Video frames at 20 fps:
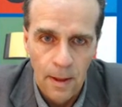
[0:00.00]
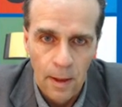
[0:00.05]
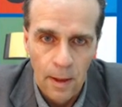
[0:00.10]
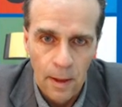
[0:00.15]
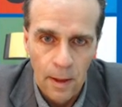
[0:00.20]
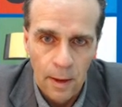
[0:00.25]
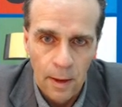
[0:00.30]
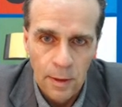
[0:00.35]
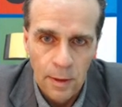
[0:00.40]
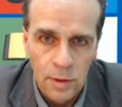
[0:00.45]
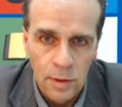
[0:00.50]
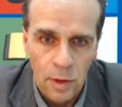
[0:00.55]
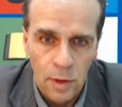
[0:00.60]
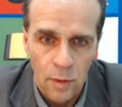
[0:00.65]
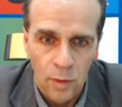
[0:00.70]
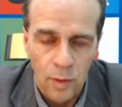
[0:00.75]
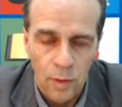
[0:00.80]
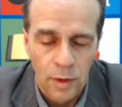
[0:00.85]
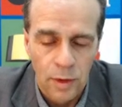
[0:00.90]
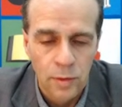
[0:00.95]
So
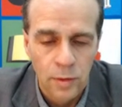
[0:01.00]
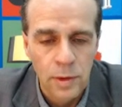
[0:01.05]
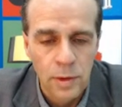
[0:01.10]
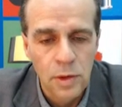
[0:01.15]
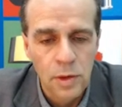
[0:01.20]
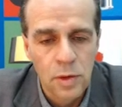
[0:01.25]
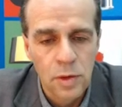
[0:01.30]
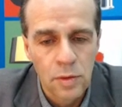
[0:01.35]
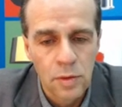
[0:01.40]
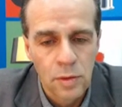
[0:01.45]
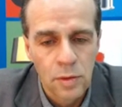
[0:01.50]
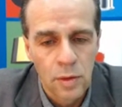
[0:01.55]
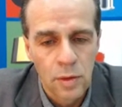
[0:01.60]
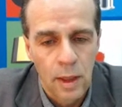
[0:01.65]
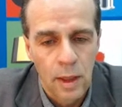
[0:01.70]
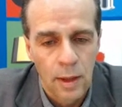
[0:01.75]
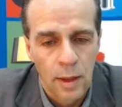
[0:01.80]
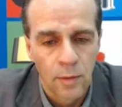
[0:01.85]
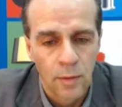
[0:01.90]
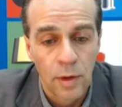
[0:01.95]
what do we do
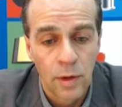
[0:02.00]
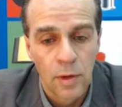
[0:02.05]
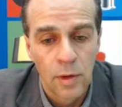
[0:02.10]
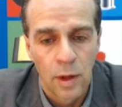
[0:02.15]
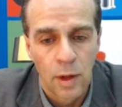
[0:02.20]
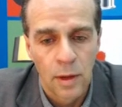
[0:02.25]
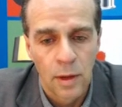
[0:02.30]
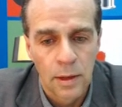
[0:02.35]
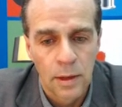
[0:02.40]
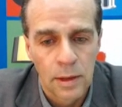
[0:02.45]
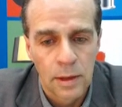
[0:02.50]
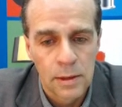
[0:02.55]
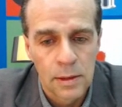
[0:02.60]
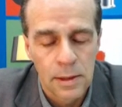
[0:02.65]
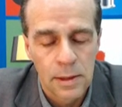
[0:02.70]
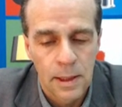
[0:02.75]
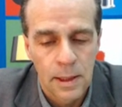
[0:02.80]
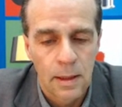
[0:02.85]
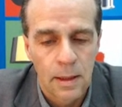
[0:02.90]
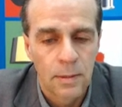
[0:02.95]
with all this
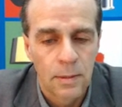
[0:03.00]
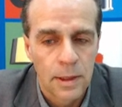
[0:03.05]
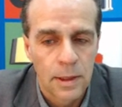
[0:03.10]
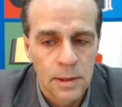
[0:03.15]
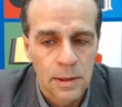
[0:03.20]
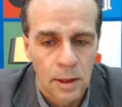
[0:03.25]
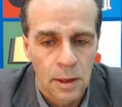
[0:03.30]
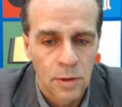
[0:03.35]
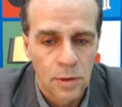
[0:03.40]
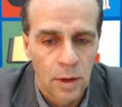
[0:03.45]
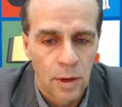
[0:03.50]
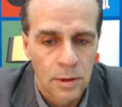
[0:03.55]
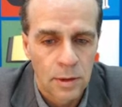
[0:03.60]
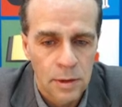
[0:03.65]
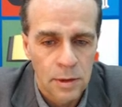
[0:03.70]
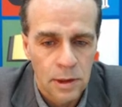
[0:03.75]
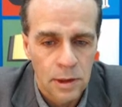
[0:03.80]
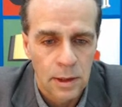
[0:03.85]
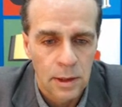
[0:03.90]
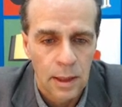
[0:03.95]
enabling
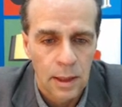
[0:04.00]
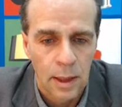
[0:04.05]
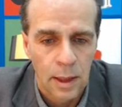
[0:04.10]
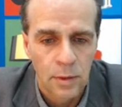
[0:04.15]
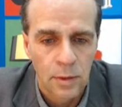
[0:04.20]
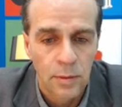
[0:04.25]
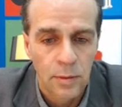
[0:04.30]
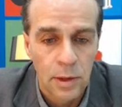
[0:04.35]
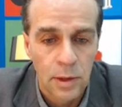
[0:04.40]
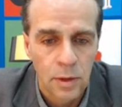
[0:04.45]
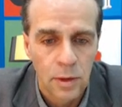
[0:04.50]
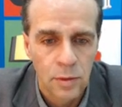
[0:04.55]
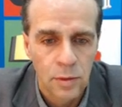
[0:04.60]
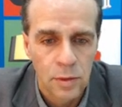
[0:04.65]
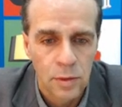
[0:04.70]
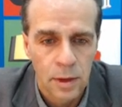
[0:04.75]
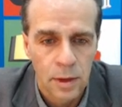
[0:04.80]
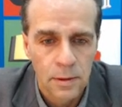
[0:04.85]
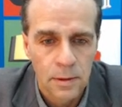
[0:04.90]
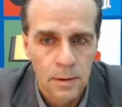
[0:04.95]
technology? How do we use
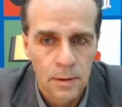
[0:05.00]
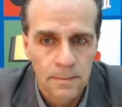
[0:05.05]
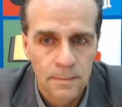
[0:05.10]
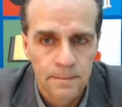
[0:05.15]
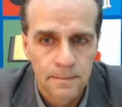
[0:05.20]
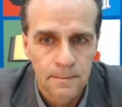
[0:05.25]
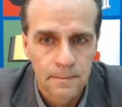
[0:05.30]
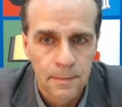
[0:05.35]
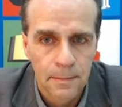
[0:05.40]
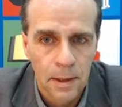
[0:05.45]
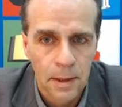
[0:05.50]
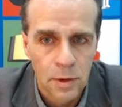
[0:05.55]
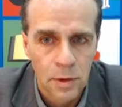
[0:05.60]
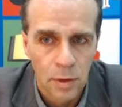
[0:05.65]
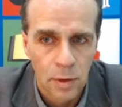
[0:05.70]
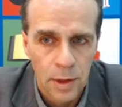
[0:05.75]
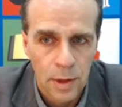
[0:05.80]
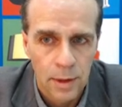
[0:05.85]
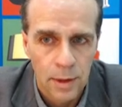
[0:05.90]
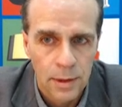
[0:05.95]
it? So
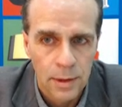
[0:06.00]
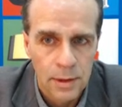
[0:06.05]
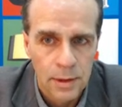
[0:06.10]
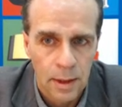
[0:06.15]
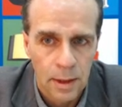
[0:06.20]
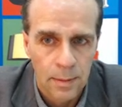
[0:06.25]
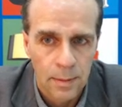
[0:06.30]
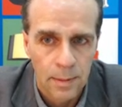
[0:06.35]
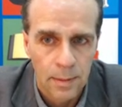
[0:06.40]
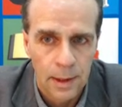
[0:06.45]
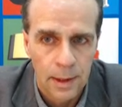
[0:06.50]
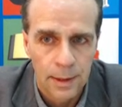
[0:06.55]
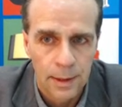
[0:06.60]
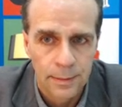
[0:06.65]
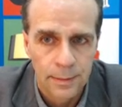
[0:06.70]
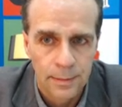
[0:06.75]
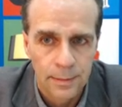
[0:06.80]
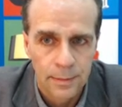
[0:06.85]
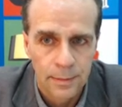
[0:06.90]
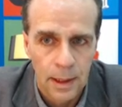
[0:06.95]
here are some
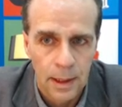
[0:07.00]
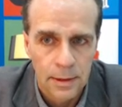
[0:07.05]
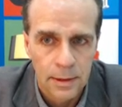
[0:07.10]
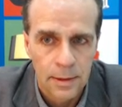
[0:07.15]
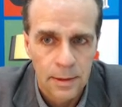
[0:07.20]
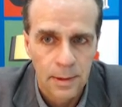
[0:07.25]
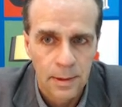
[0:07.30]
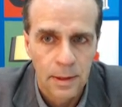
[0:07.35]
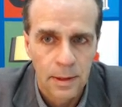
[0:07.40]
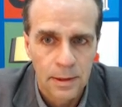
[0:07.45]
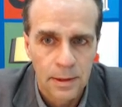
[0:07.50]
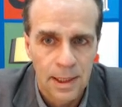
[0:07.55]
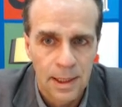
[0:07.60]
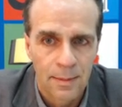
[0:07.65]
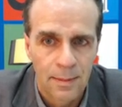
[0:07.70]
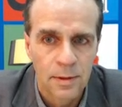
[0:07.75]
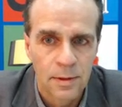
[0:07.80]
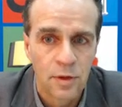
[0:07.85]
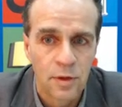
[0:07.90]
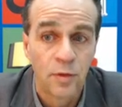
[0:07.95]
typical
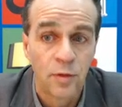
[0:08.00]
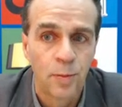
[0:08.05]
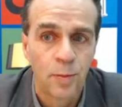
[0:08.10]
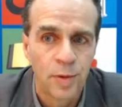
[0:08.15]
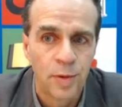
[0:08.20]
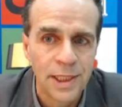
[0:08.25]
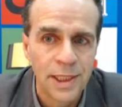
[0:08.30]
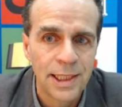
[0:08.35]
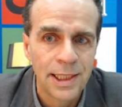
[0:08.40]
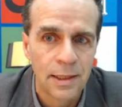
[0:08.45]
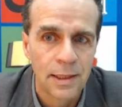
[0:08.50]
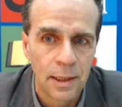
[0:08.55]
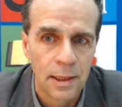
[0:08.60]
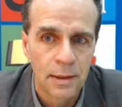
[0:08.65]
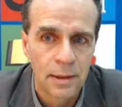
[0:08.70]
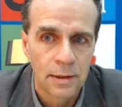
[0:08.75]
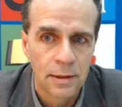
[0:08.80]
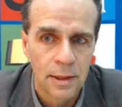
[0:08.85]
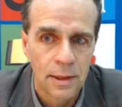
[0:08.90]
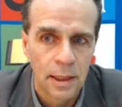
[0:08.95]
examples of
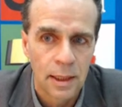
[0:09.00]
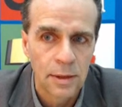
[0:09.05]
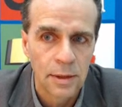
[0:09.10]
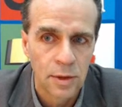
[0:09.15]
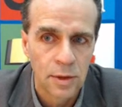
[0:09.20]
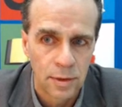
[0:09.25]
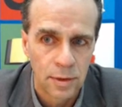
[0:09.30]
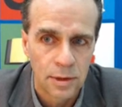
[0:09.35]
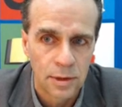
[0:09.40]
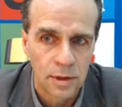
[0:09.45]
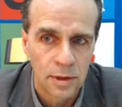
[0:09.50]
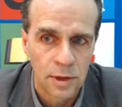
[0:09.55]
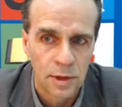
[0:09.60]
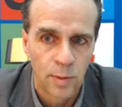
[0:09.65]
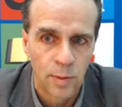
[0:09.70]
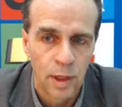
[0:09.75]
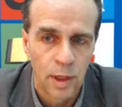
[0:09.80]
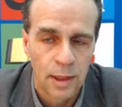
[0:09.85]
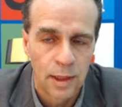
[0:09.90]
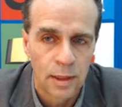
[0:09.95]
preclinical studies. So this is
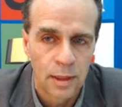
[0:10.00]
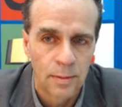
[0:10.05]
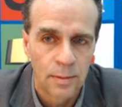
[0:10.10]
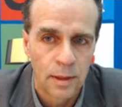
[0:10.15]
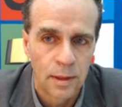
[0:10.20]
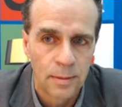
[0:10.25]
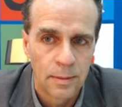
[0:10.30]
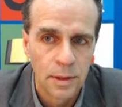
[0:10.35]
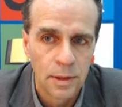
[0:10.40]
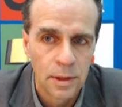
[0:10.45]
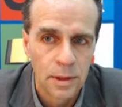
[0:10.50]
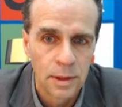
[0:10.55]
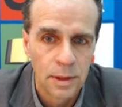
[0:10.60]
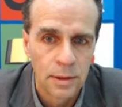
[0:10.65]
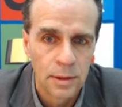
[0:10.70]
small animal imaging.